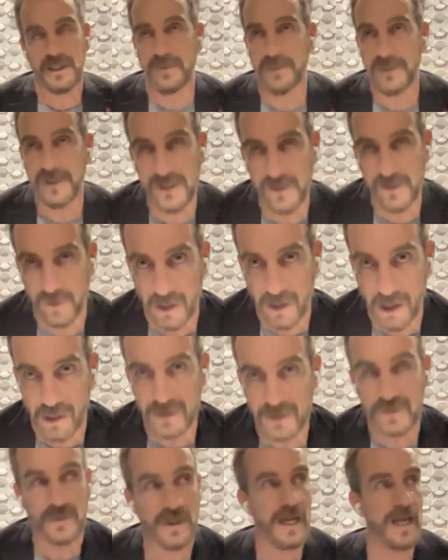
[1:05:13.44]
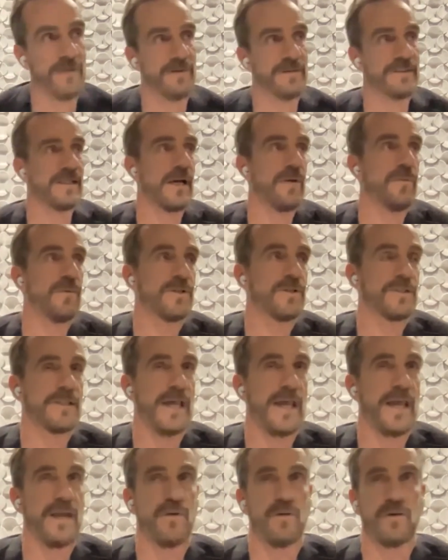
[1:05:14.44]
clearing your hard drive, as I
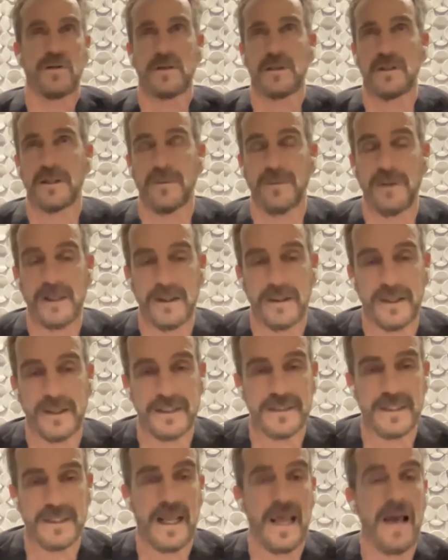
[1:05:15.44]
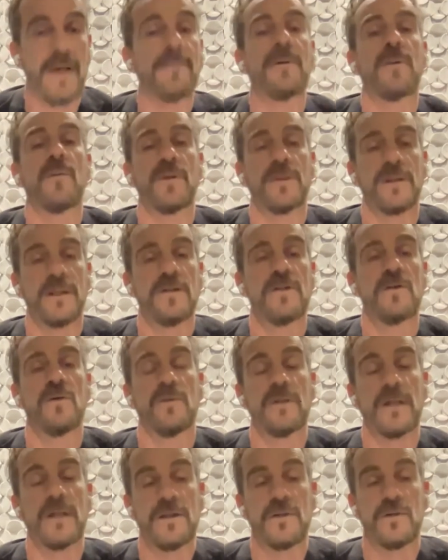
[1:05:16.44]
would say, or clearing things that happen
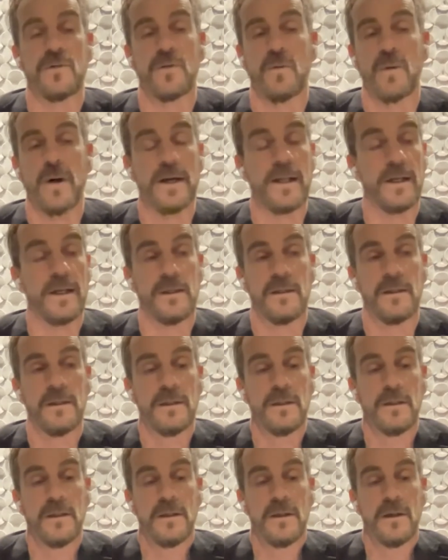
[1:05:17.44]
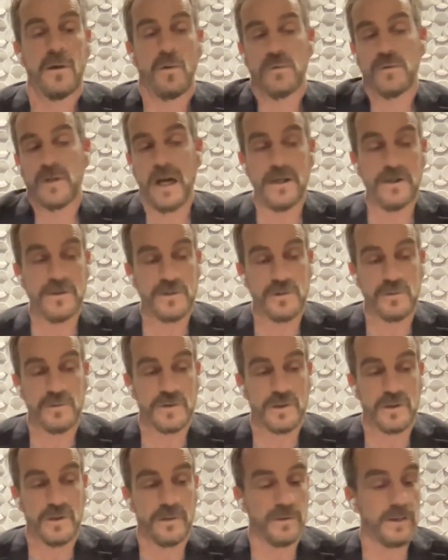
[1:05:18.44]
within you that you don't want to hold on
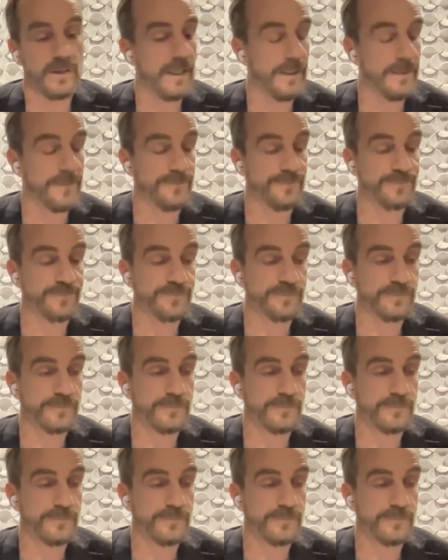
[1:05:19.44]
to. So um,